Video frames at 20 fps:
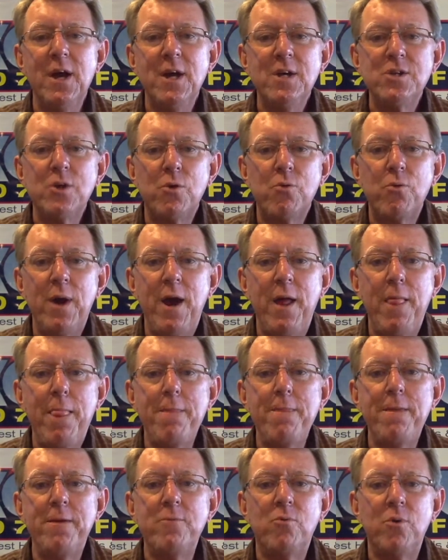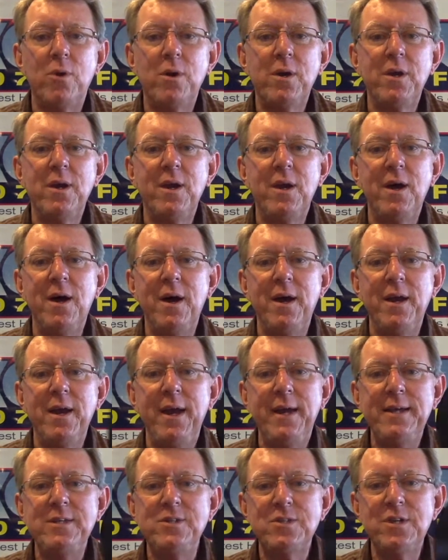So rather than working on
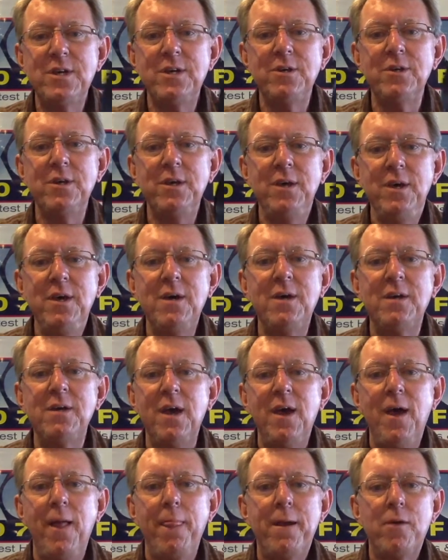a single hit,